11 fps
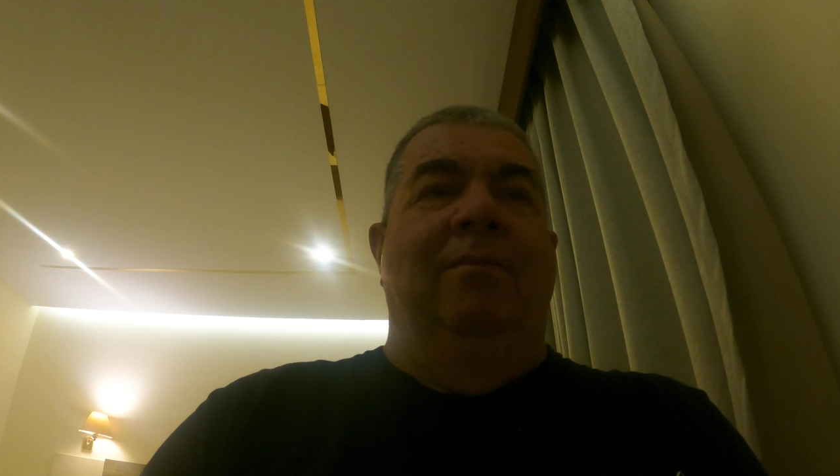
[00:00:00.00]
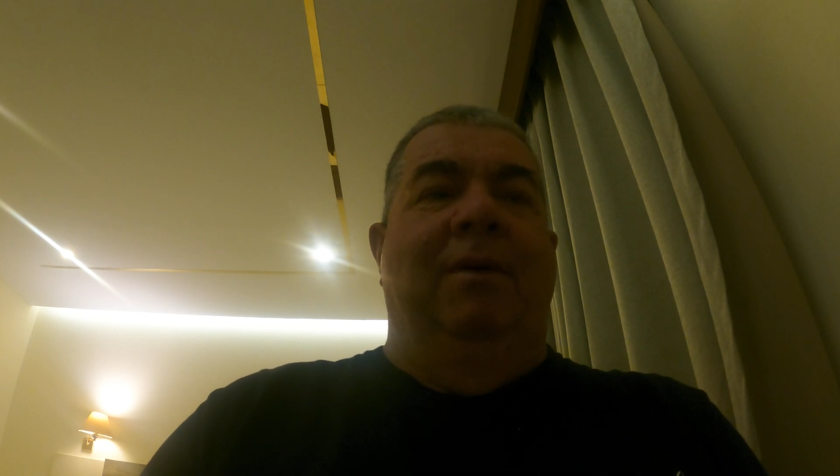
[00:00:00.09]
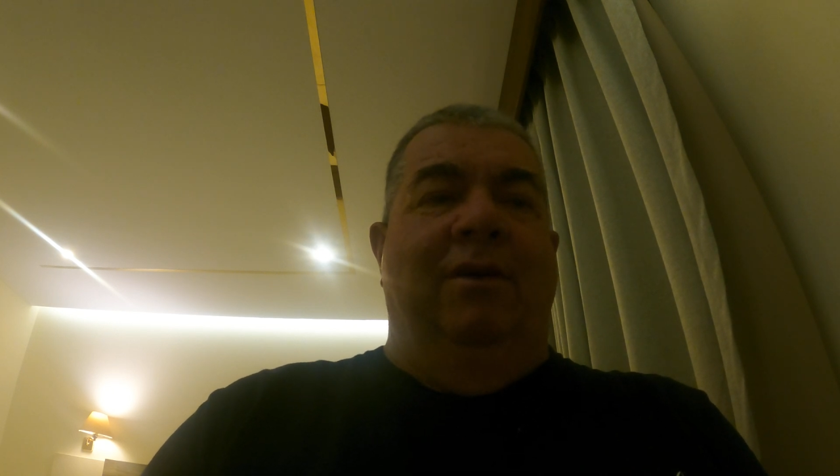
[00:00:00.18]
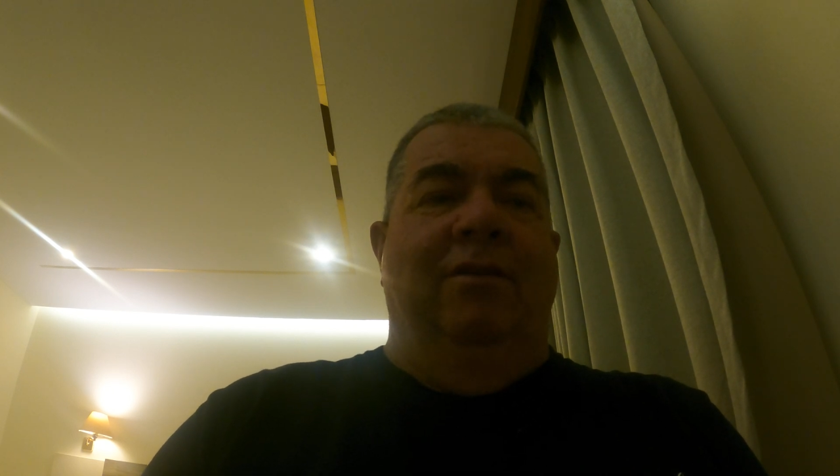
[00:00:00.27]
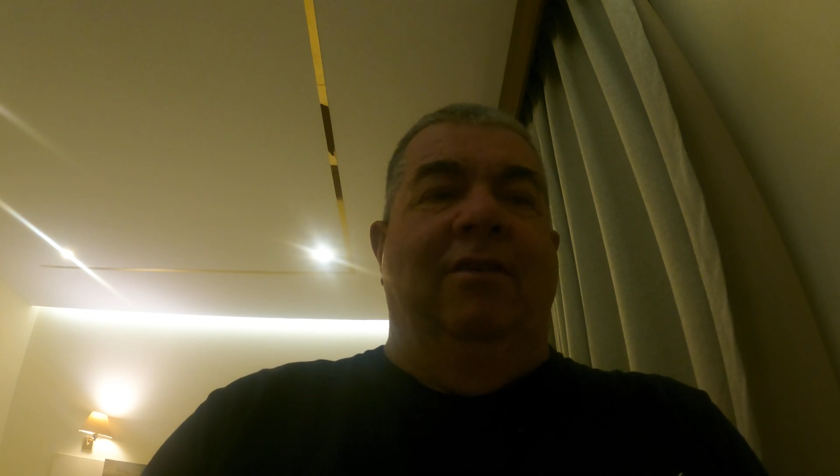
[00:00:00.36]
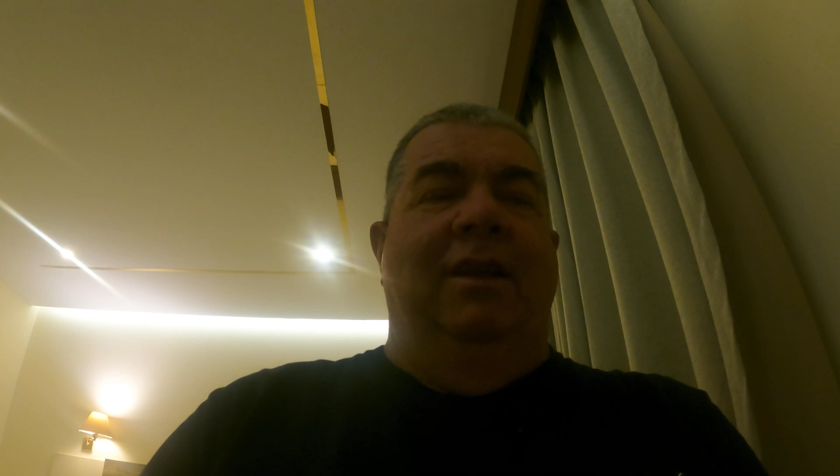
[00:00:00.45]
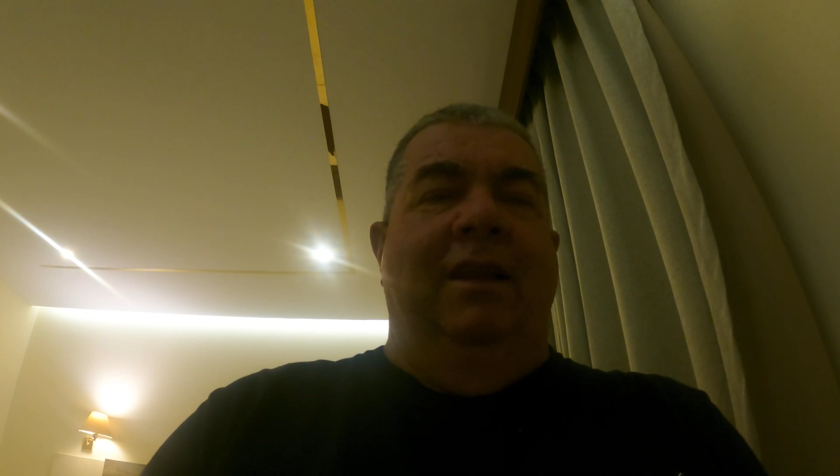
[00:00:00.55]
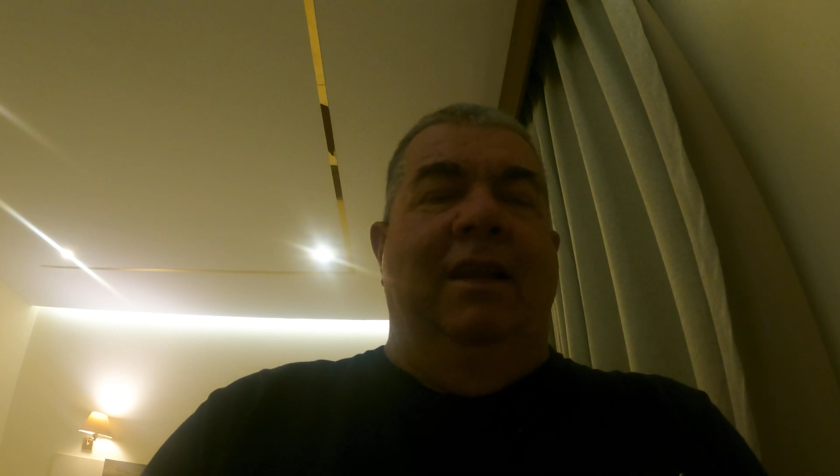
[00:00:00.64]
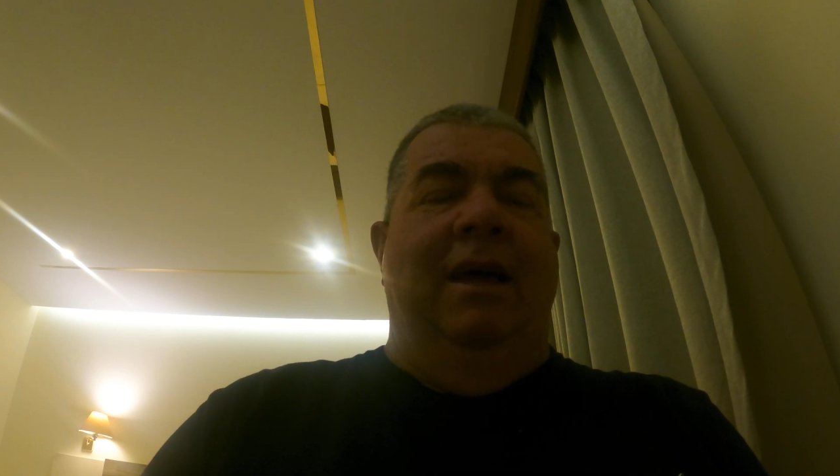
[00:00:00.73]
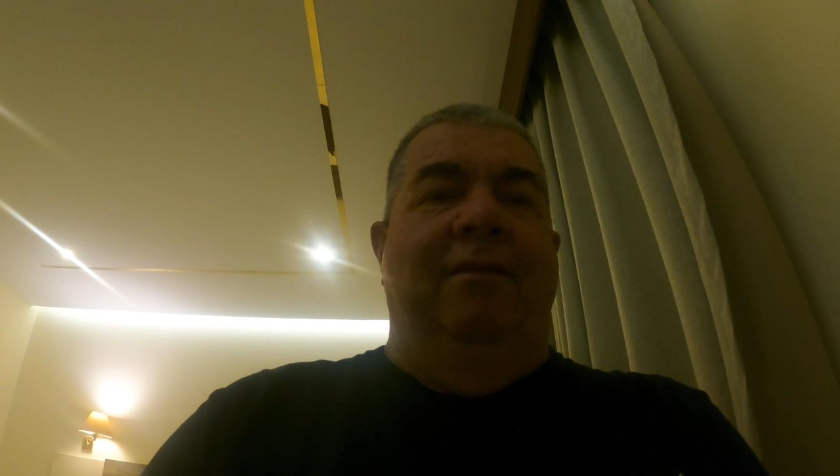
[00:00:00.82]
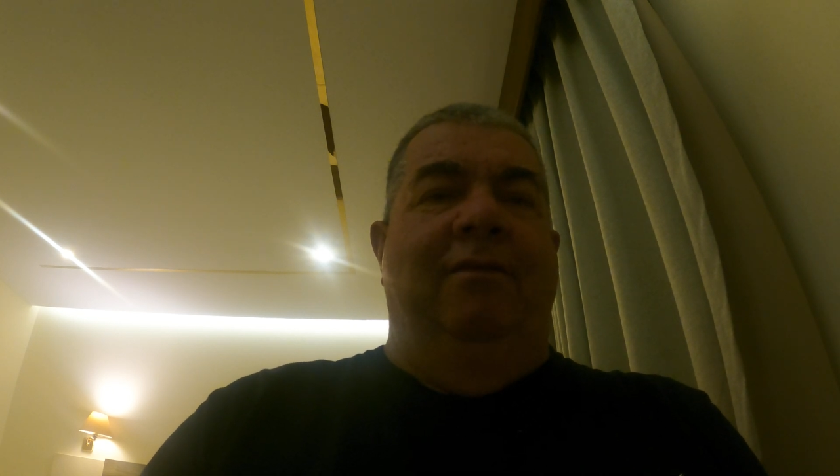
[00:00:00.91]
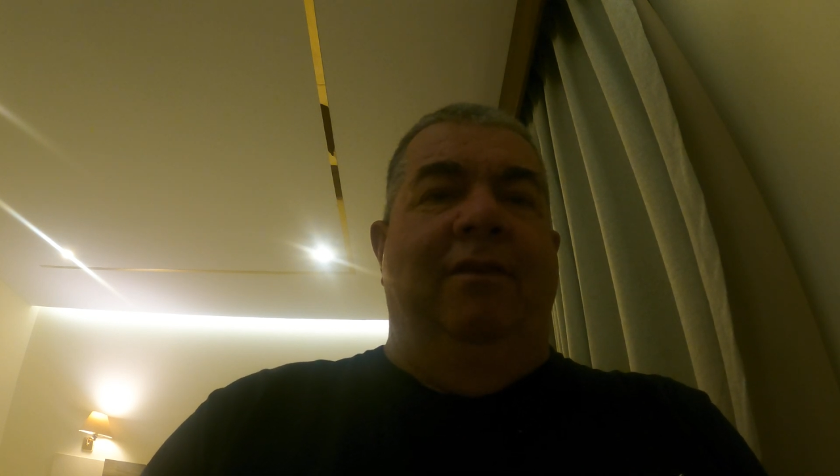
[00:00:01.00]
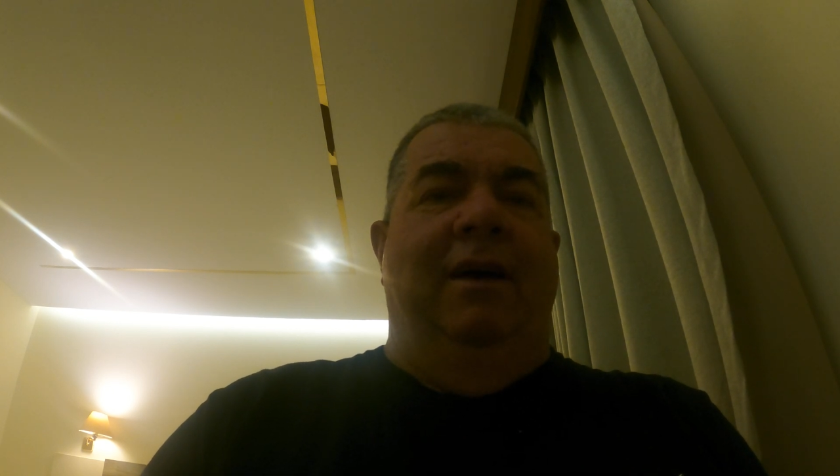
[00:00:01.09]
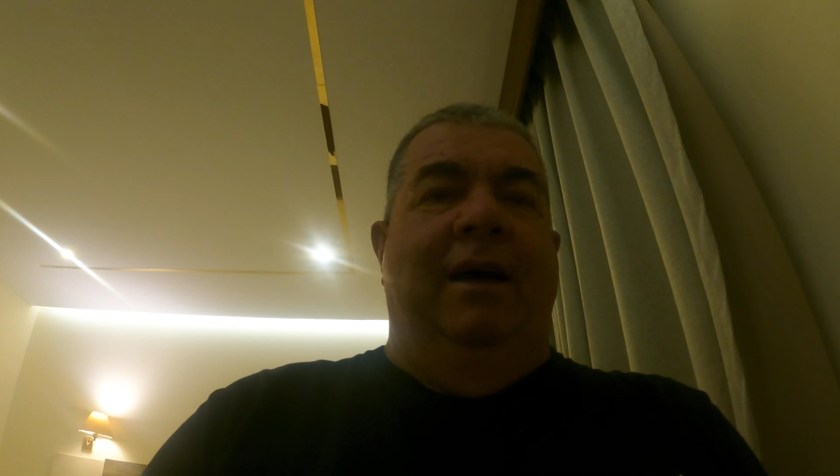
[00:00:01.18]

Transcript: because I didn't have